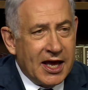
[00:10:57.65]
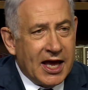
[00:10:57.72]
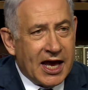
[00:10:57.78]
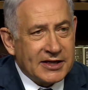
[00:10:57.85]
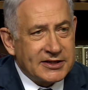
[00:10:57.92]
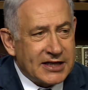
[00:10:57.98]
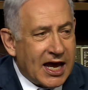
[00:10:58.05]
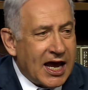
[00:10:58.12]

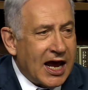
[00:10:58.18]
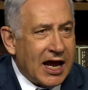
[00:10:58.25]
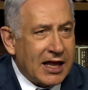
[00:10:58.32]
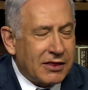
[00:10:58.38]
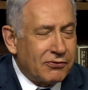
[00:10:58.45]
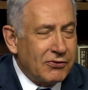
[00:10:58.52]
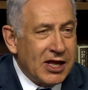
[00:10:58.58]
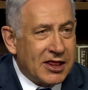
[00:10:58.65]
as they
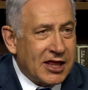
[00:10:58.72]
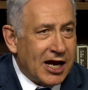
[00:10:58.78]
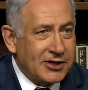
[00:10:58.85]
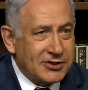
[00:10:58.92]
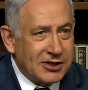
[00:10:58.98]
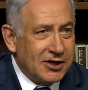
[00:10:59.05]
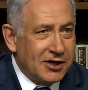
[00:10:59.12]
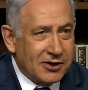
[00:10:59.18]
had
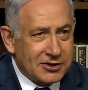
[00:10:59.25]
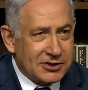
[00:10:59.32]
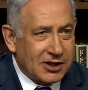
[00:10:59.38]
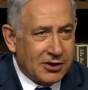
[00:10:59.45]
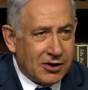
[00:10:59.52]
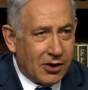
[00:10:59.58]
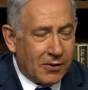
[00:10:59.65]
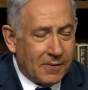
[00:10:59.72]
3,000 years
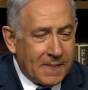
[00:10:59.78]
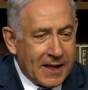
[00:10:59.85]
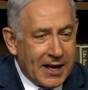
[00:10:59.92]
ago.